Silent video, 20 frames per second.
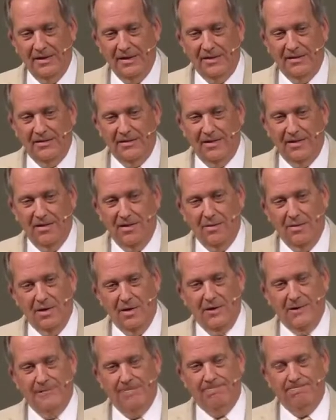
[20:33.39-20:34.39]
So
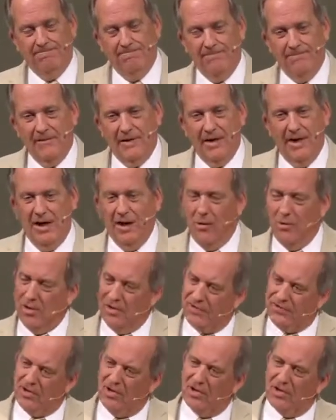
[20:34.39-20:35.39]
I
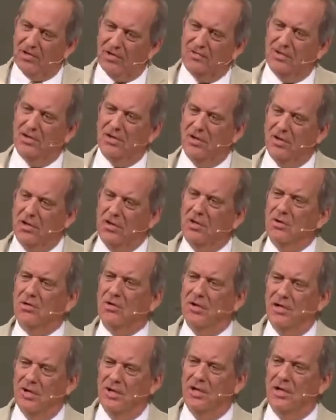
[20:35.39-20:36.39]
always thought it took longer
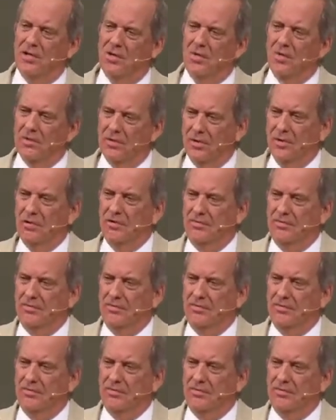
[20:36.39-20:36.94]
to get older.